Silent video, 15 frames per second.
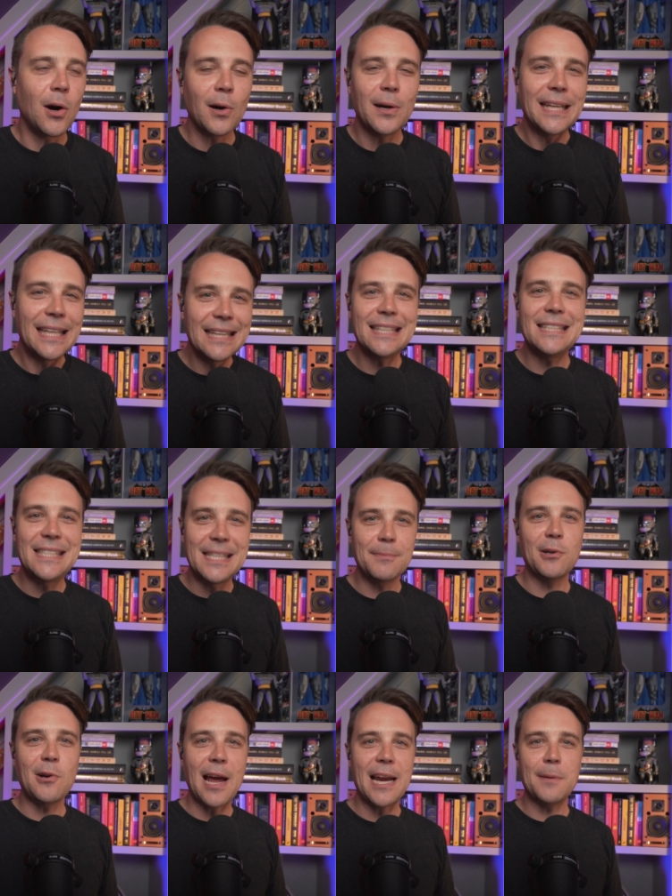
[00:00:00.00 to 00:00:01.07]
are in the
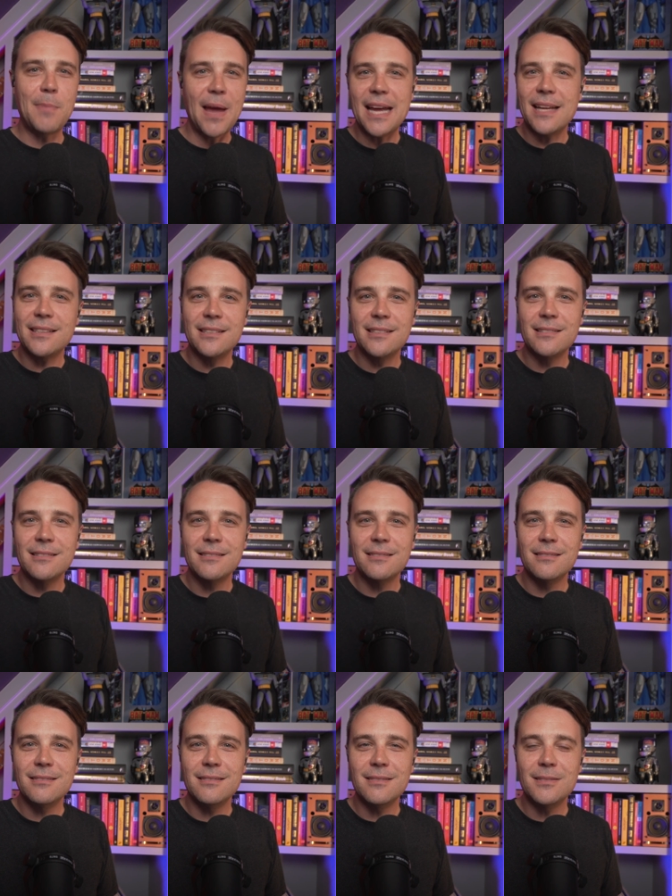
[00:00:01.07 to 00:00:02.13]
democratic base
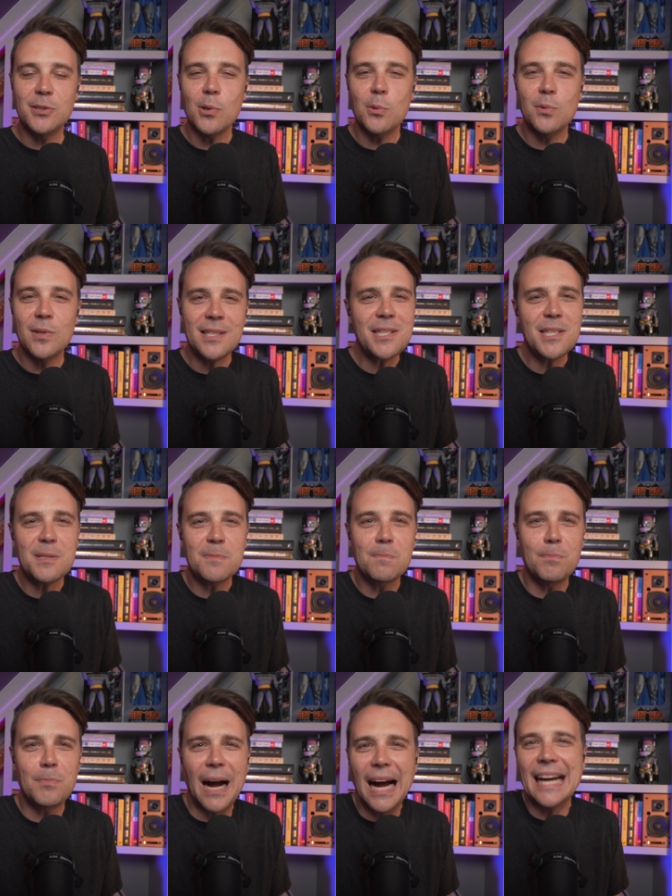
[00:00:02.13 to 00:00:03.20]
so this is
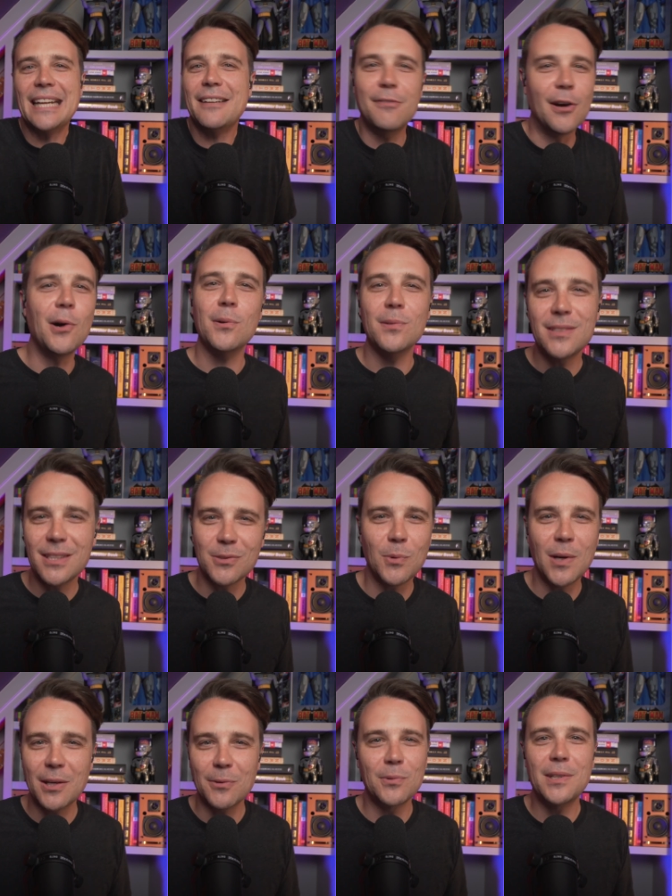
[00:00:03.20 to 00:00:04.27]
buying votes is
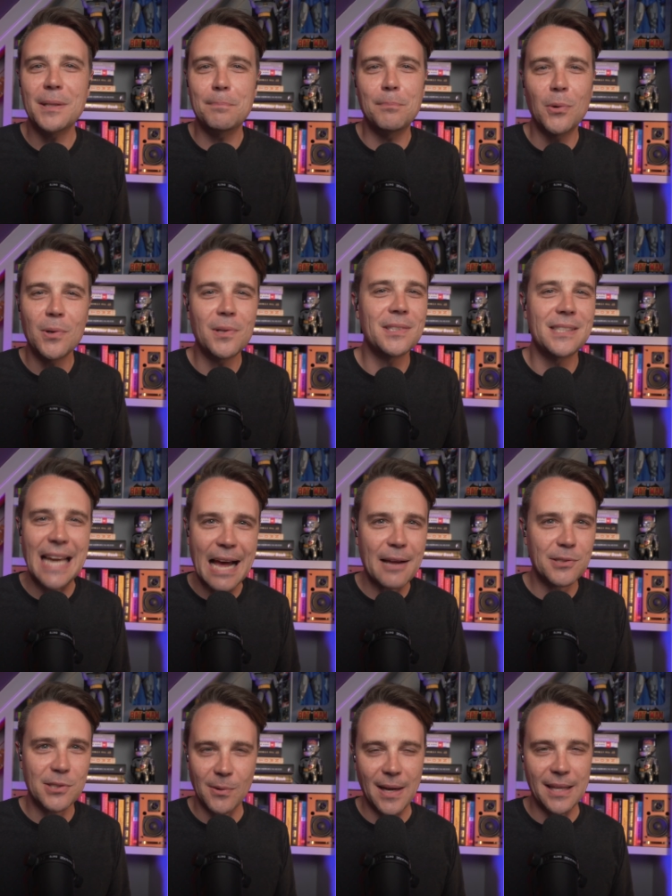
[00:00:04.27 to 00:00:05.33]
what it really boils
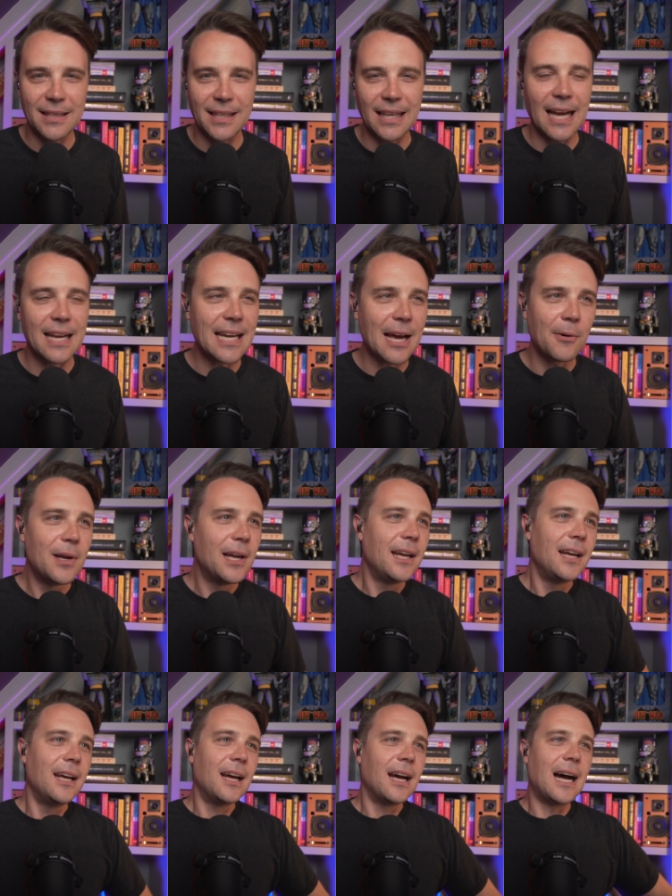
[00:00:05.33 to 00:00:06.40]
down to i think now
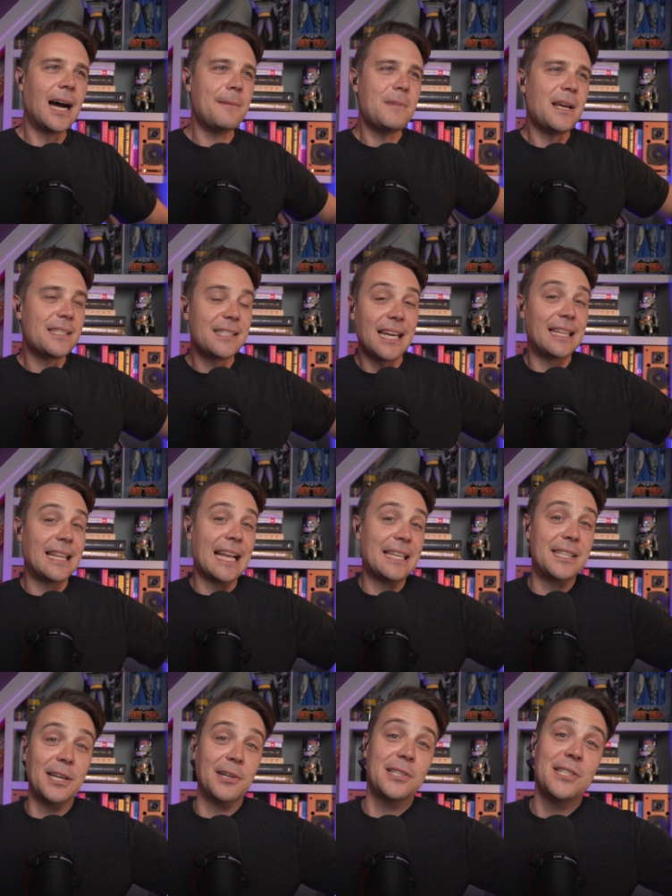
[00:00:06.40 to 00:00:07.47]
I'm not saying
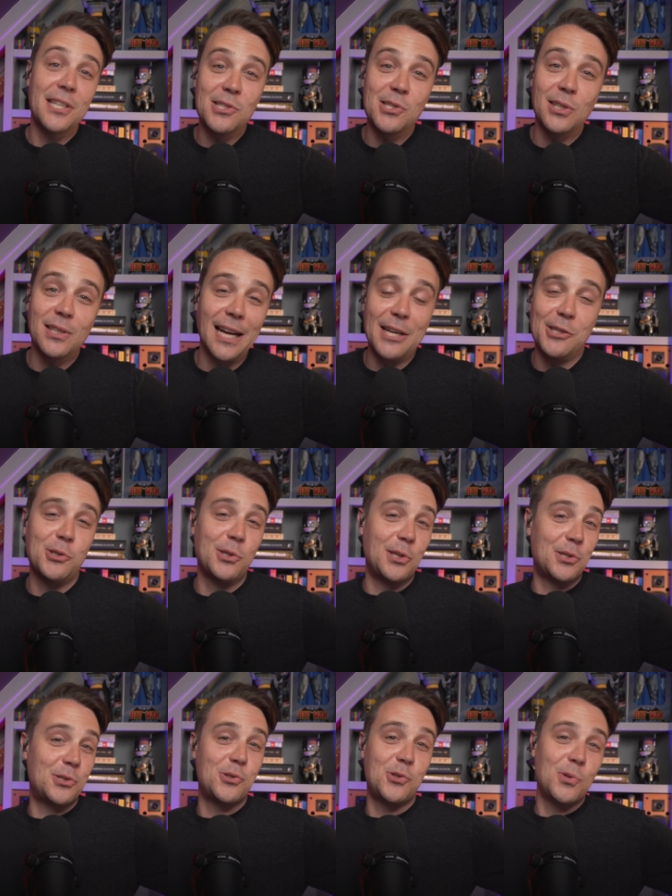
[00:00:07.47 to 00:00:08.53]
that's their intention. I
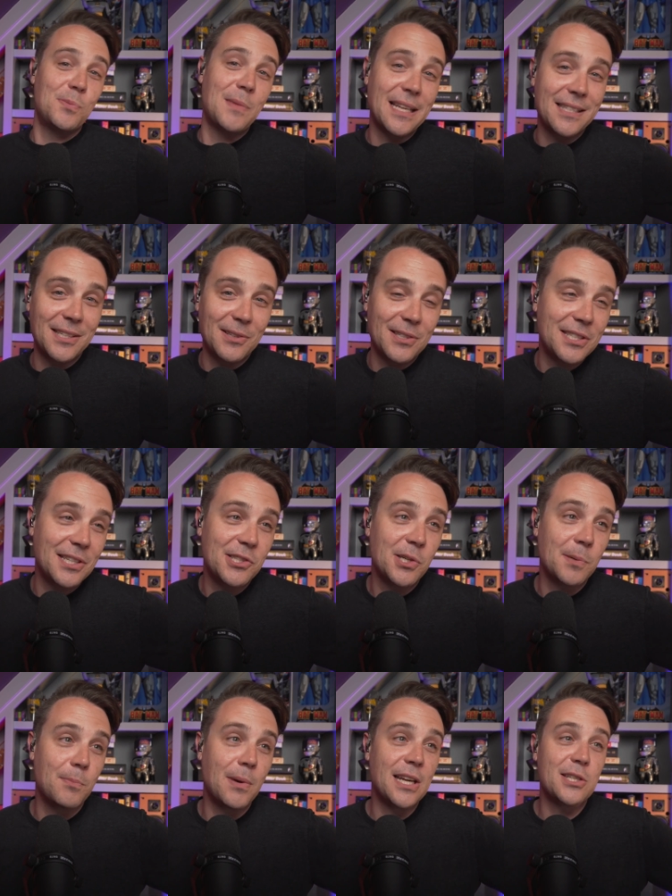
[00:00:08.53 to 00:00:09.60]
shouldn't assume that's their
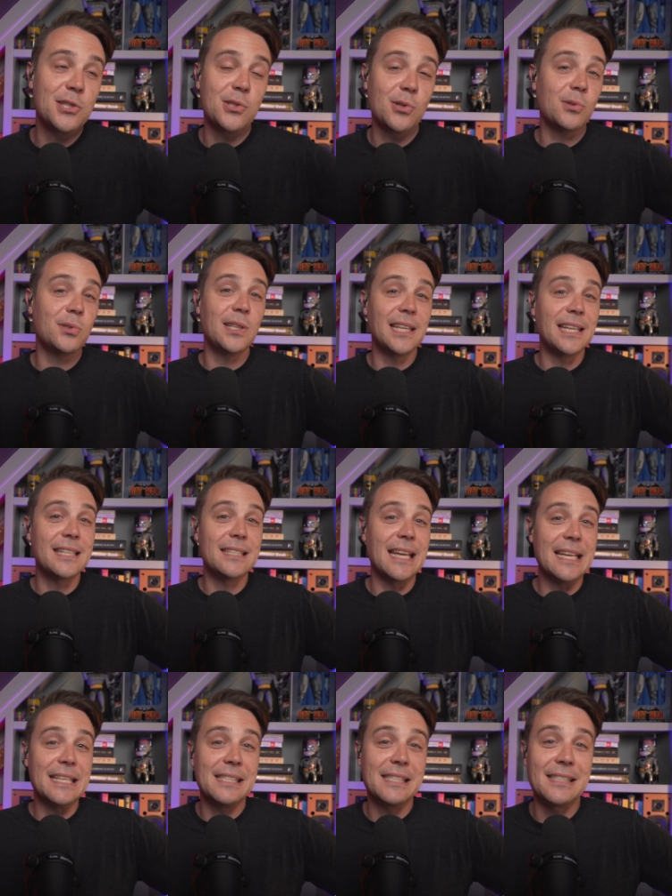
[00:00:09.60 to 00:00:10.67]
intention, but it certainly is
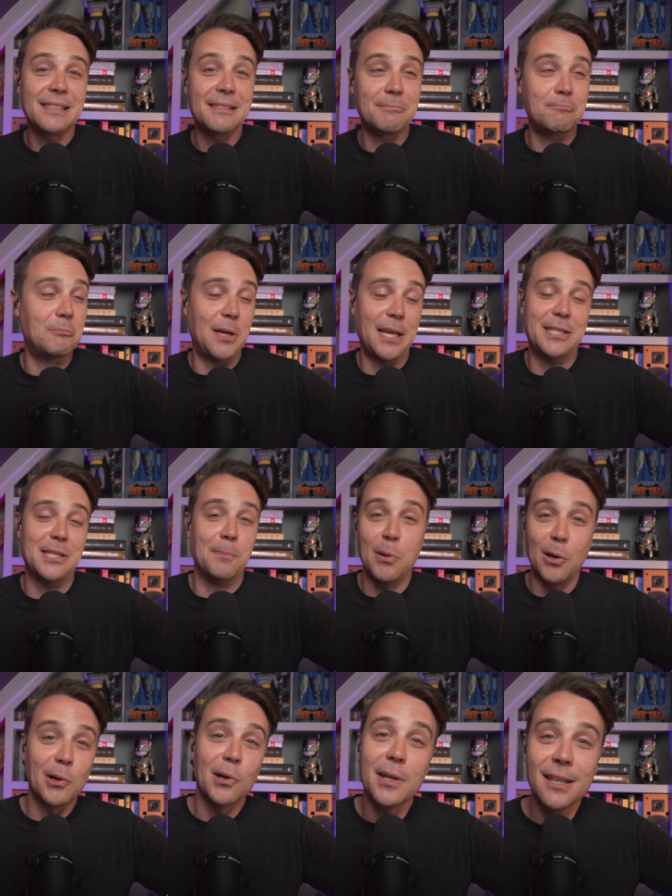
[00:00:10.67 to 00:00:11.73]
a it's a
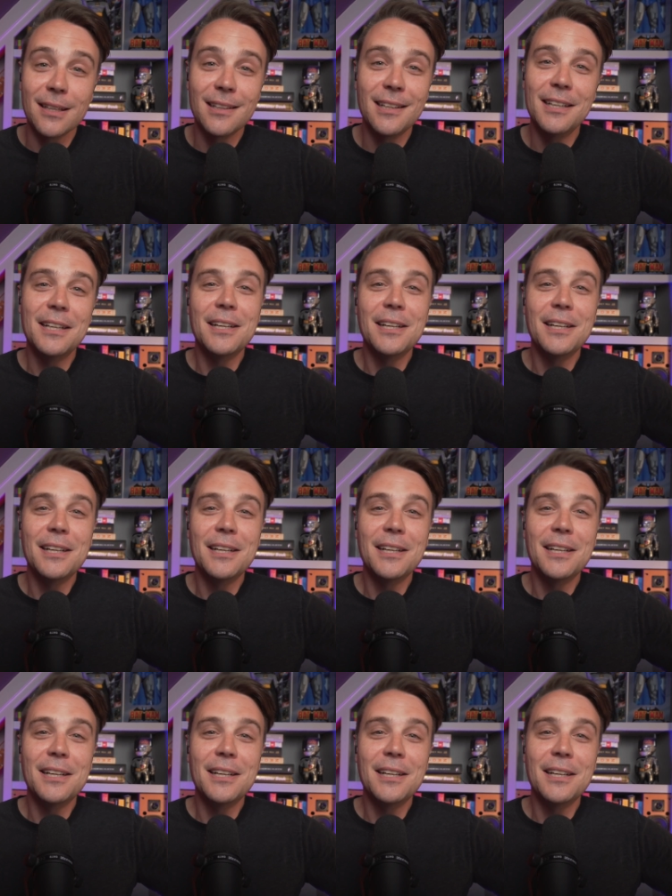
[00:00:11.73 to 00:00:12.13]
perk.